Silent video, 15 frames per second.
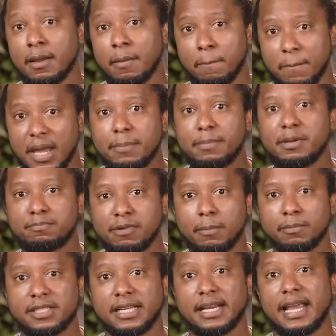may be
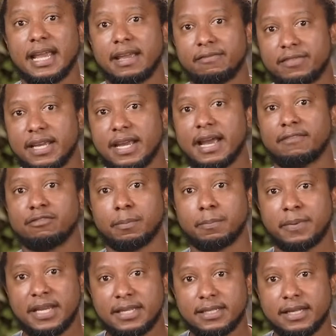prompted if they have
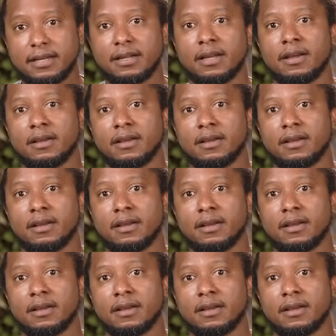repeated